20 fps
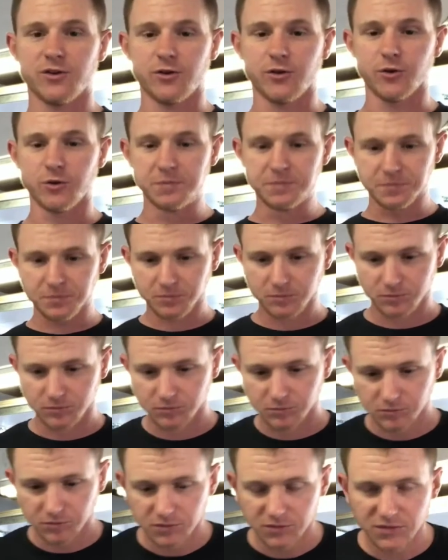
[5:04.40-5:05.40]
do
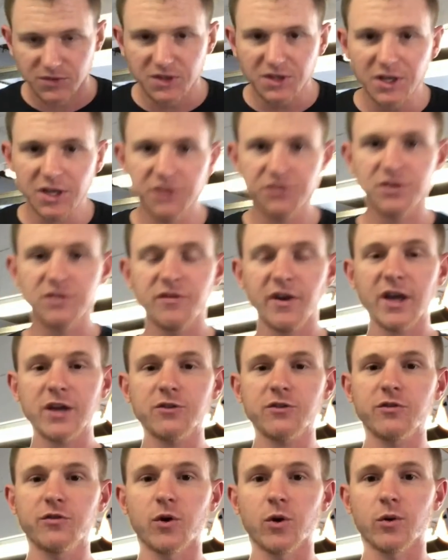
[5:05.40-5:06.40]
is
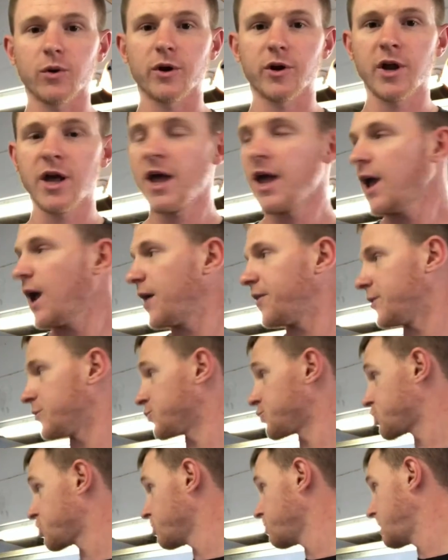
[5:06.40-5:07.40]
advance forward and
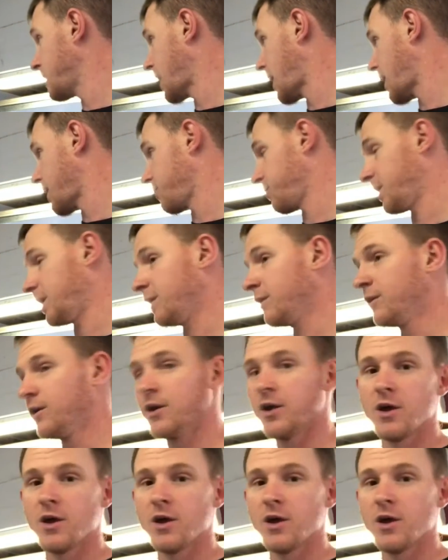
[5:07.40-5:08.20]
then shoot behind me.